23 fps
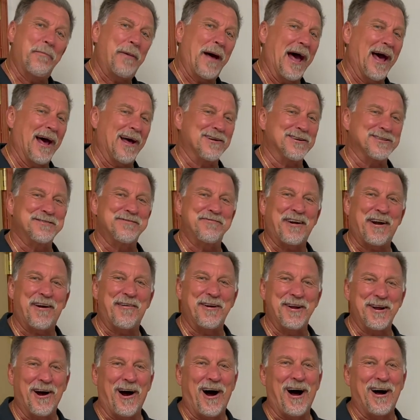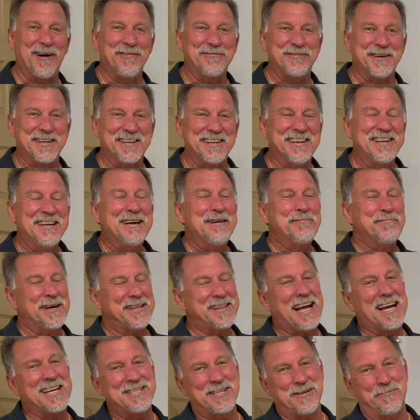panels very often, but
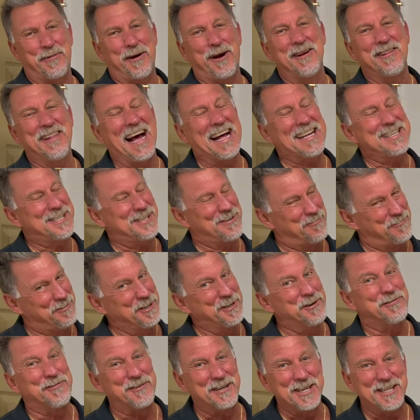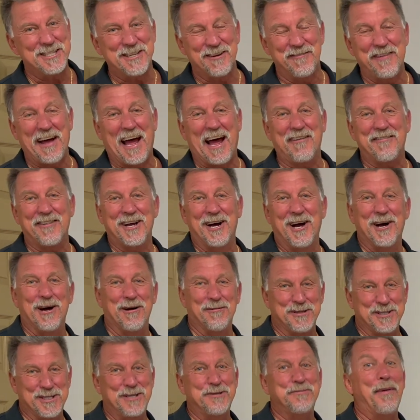that's the that's the real reason of having a
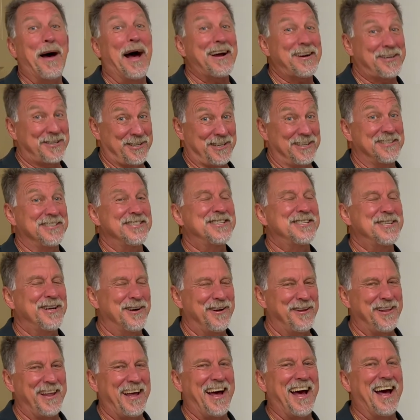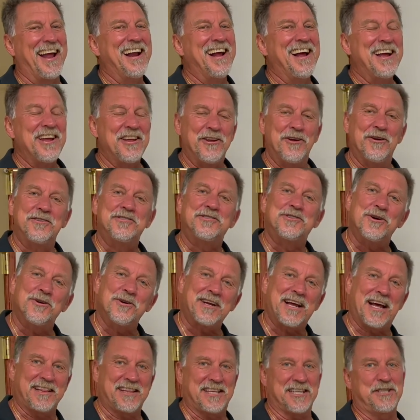home inspection so that you do
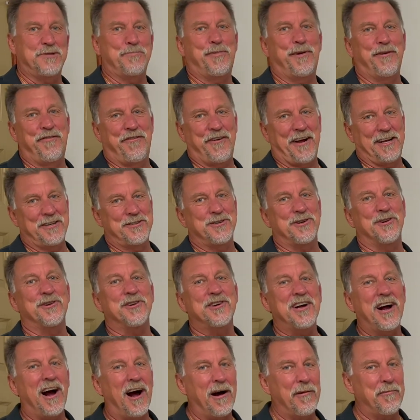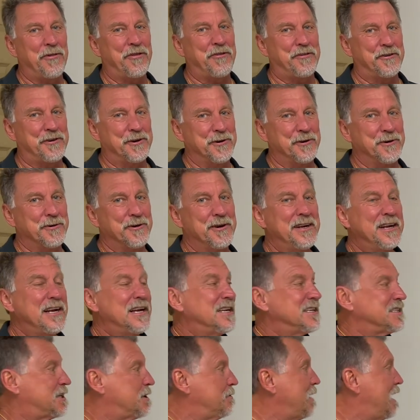get this professional come through
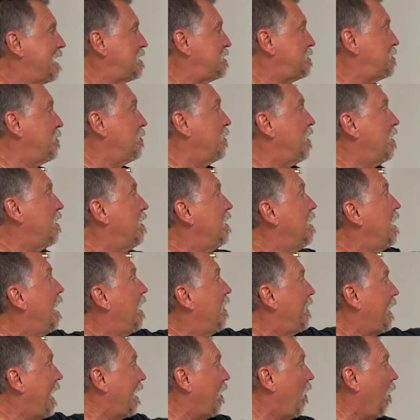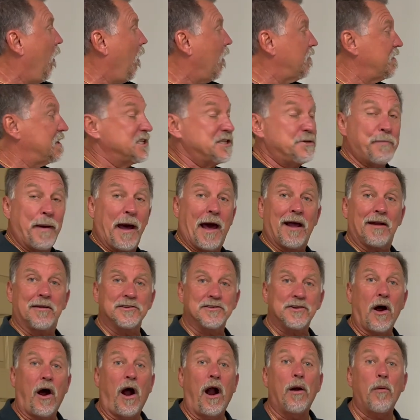to make sure that all these
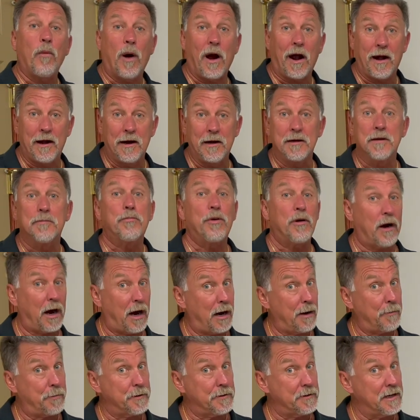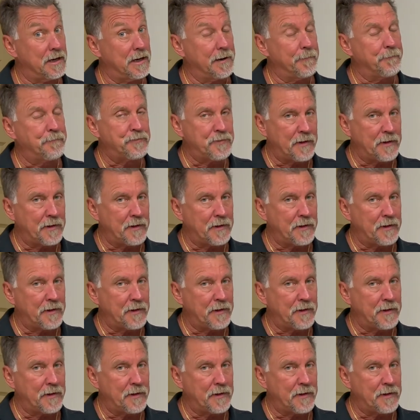panels are wired properly.